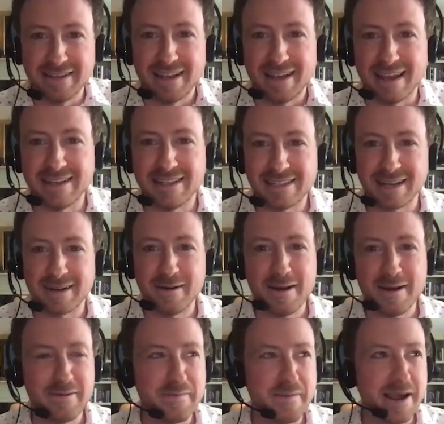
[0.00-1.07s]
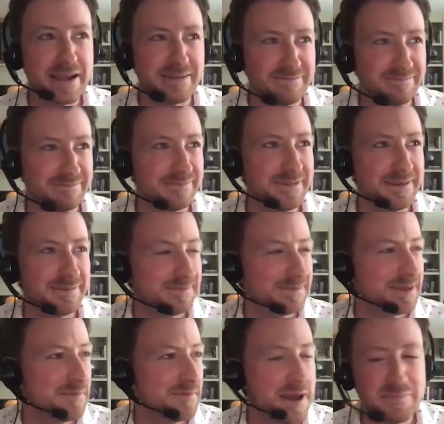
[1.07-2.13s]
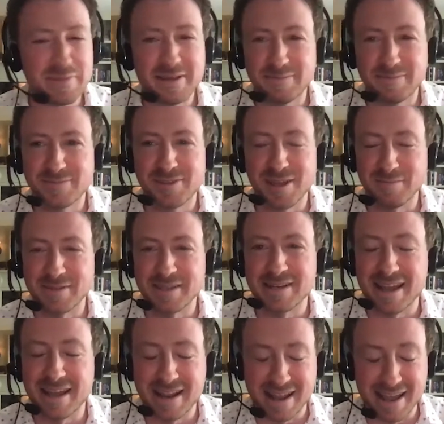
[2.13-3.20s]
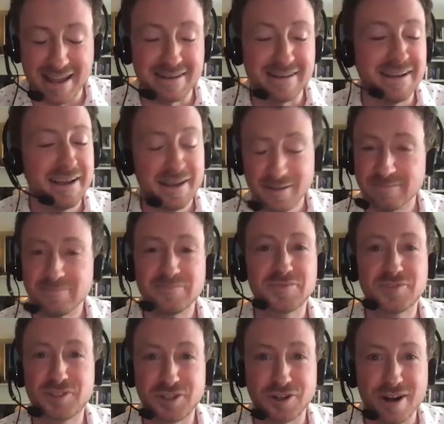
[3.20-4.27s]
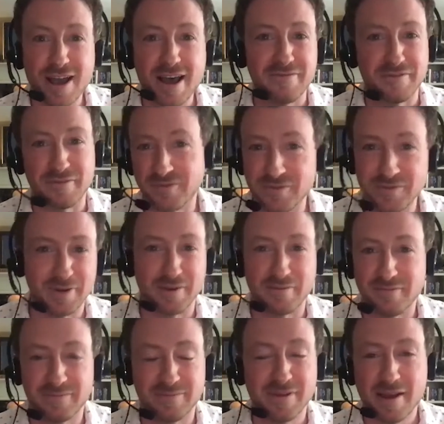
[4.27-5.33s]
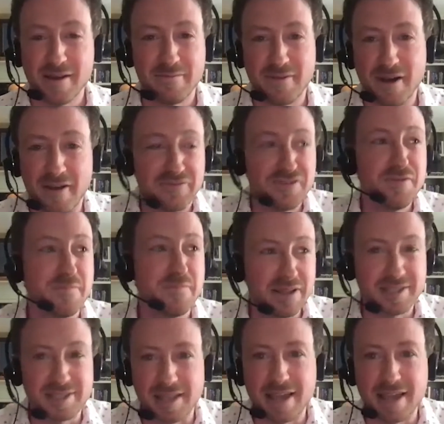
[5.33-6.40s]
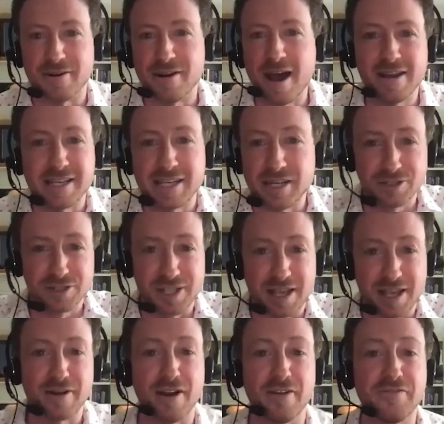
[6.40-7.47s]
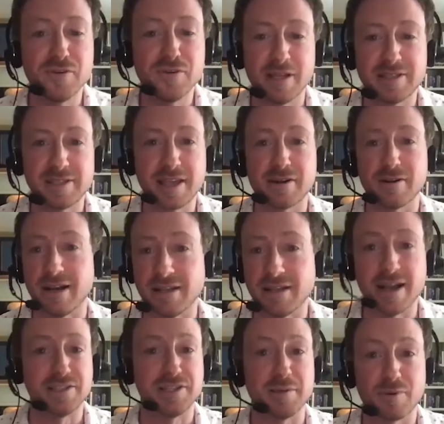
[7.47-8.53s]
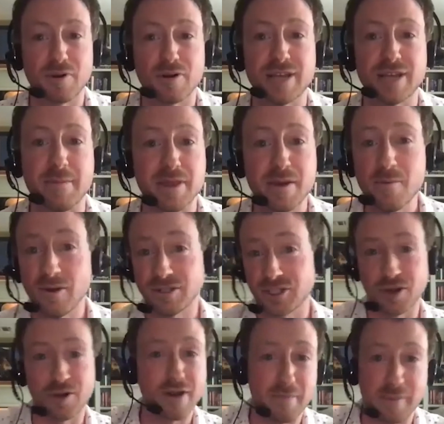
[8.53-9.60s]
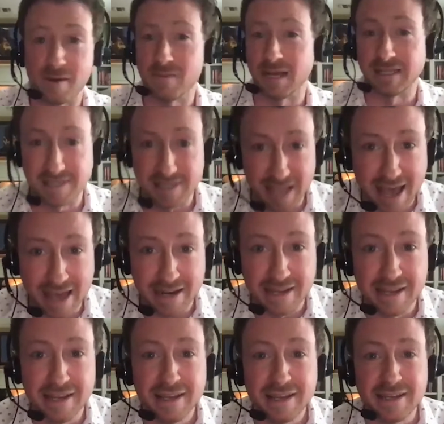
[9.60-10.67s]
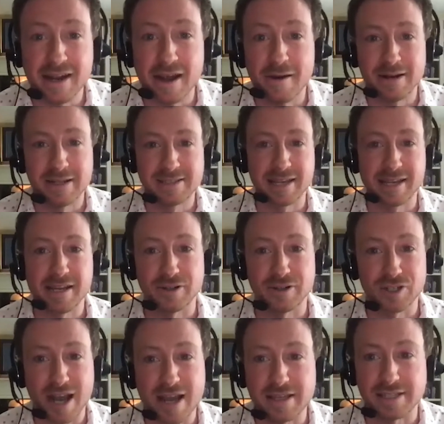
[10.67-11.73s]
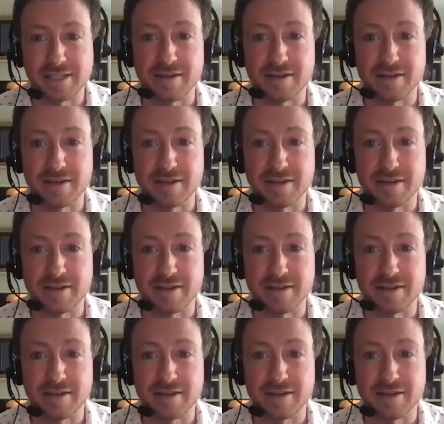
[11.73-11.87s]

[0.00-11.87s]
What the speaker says: And he's like, "Oh, there might be something." And sure enough, a few months later, not years later, a few months later, I see a prototype, and then one showed up on my set, you know, and it's like, here, try this.